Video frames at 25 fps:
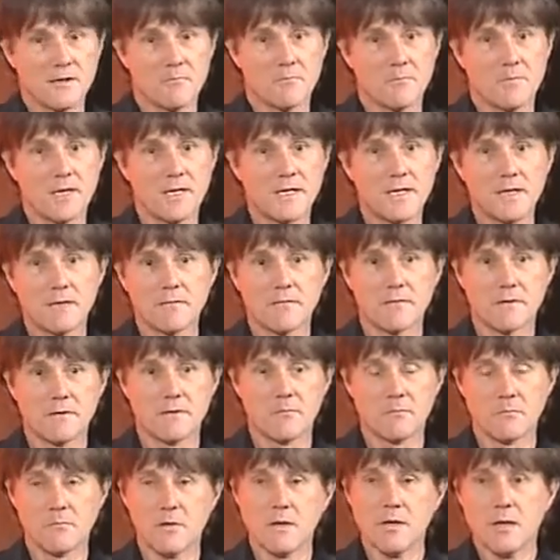Many of
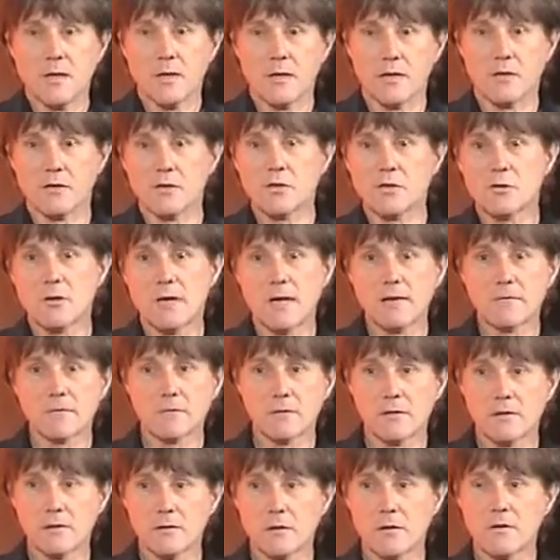them
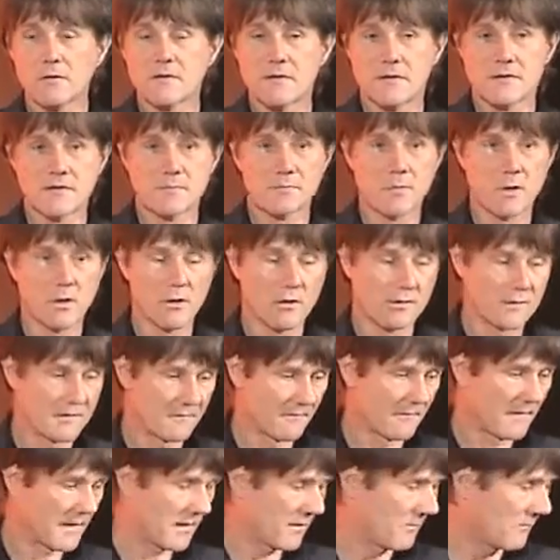travel a lot as part
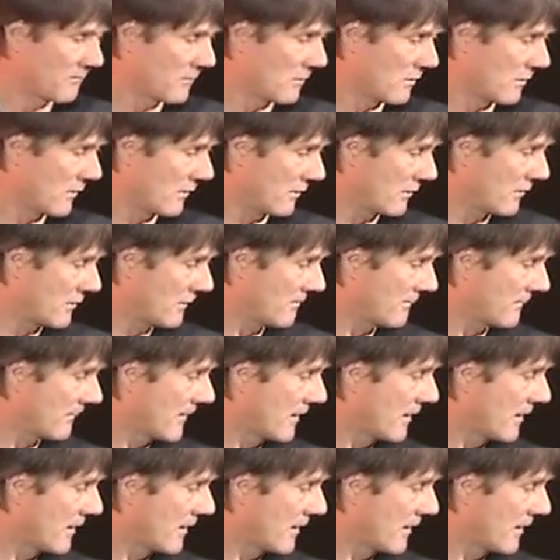of their work.